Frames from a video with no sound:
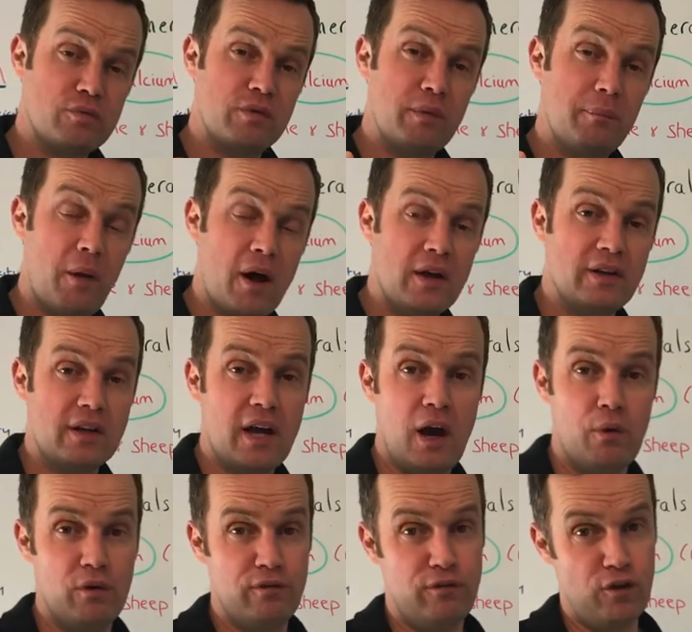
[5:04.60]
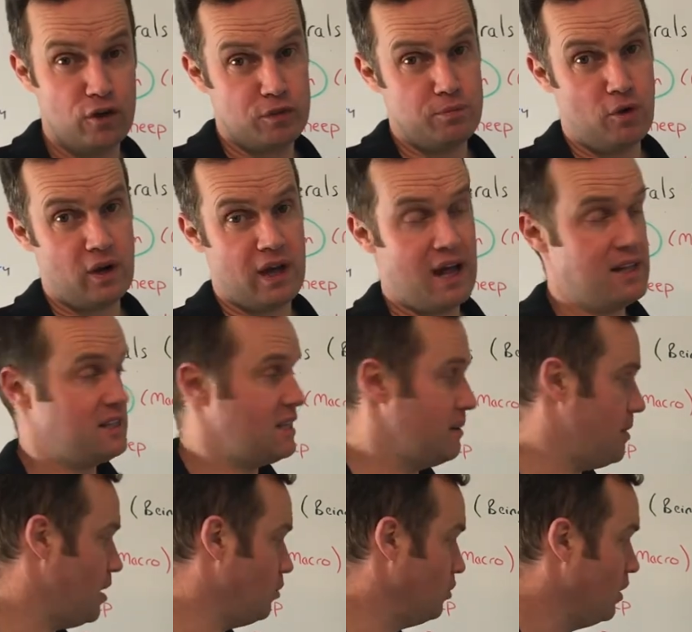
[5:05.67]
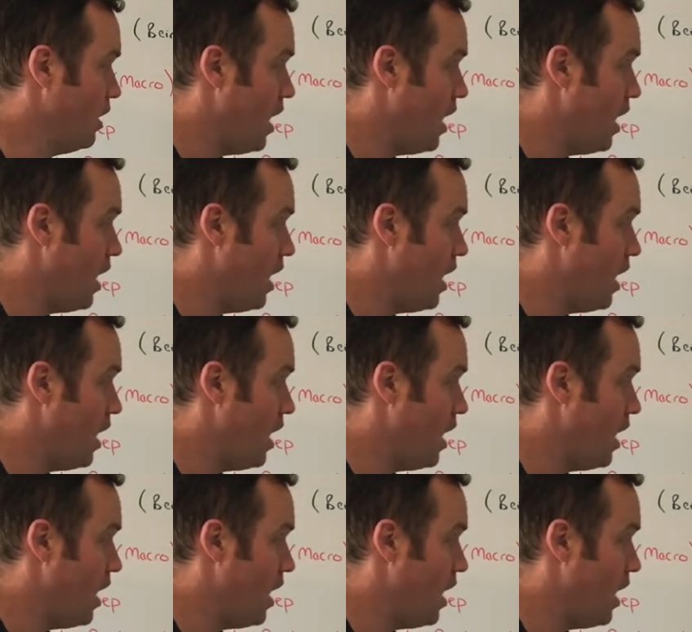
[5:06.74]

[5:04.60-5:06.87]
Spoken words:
the cow will flush more calcium out.